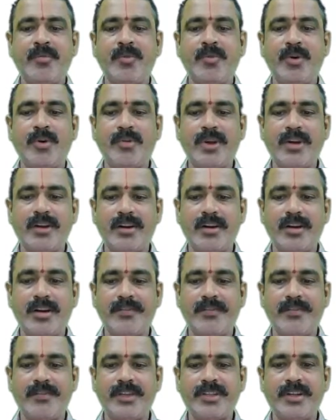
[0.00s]

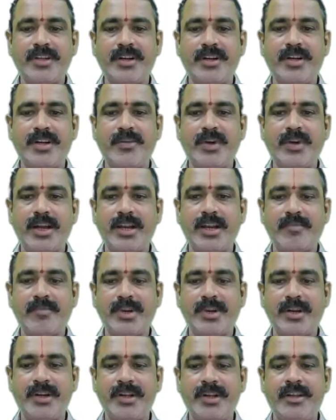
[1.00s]
overdrawn facility
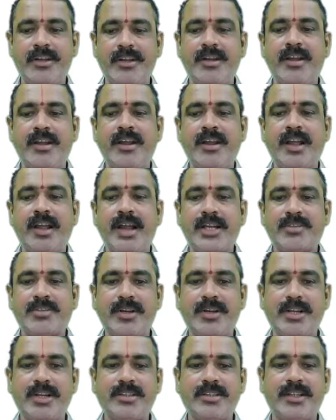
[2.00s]
availability as
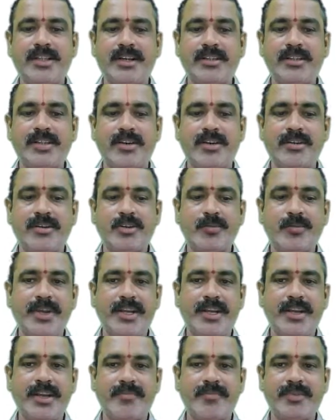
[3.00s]
well as the reserves to be
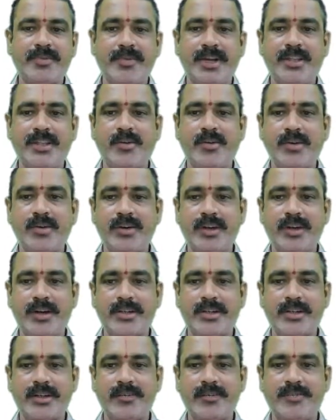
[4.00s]
kept by the
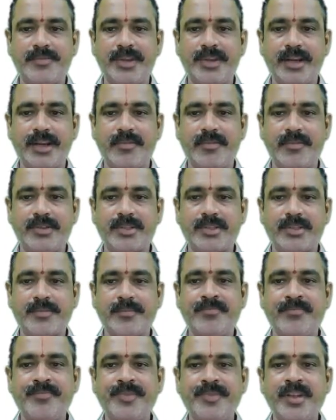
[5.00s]
holders of the
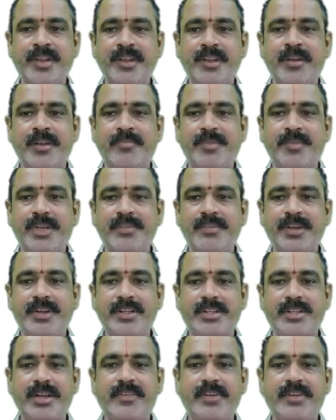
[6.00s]
accounts between
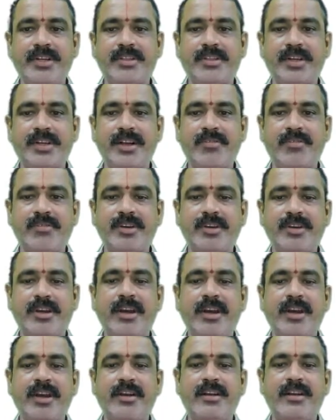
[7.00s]
savings account
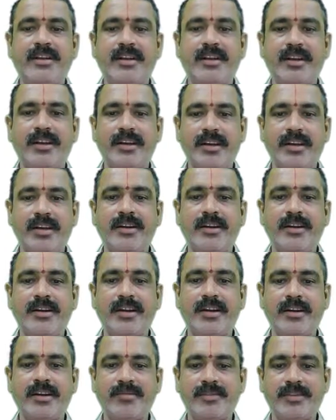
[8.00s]
and current
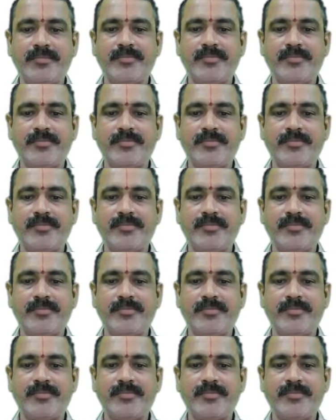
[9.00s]
account.